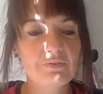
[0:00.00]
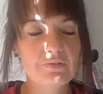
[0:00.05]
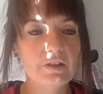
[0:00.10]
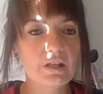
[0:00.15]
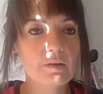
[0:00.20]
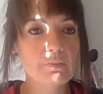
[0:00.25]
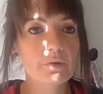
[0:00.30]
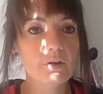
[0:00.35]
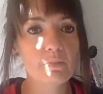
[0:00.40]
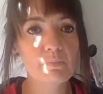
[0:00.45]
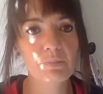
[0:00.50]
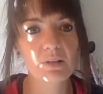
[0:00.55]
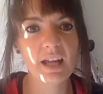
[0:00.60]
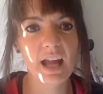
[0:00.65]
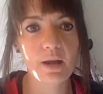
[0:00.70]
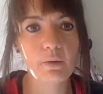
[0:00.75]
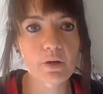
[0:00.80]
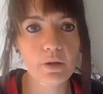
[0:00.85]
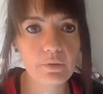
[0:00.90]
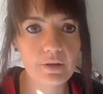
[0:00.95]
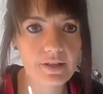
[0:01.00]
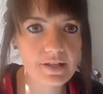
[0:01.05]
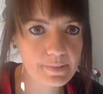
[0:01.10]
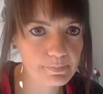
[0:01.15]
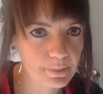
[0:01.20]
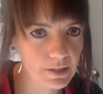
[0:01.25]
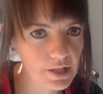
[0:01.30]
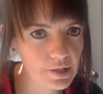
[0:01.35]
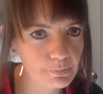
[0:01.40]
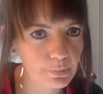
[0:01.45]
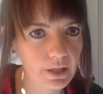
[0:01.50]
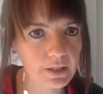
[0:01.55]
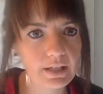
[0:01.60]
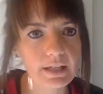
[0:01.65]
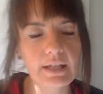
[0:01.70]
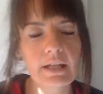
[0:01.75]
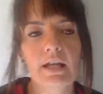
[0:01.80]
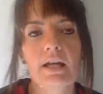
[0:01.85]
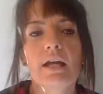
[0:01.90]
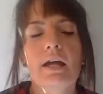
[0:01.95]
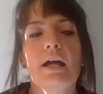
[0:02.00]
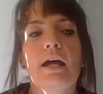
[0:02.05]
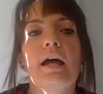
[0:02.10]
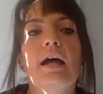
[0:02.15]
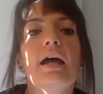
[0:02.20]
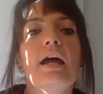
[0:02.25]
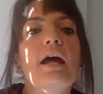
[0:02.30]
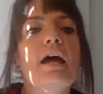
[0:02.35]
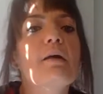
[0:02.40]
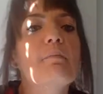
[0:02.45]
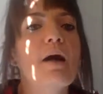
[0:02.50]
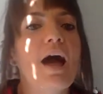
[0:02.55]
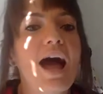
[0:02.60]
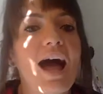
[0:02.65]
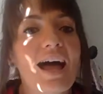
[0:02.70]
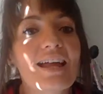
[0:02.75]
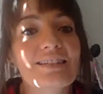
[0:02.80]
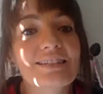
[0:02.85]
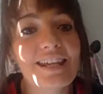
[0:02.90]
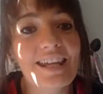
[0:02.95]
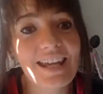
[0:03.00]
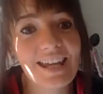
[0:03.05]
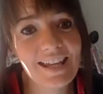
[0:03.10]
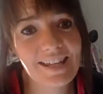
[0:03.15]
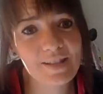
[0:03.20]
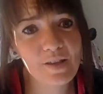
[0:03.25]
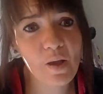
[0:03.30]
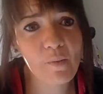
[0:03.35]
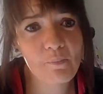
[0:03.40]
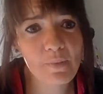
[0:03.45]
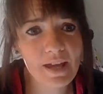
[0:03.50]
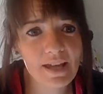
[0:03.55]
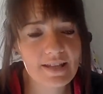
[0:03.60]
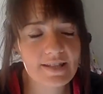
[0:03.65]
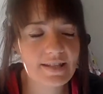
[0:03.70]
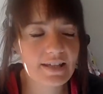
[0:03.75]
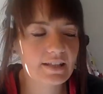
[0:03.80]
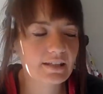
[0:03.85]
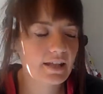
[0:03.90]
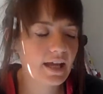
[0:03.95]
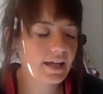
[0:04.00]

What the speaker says: The company I work with is Beachbody, and it is amazing.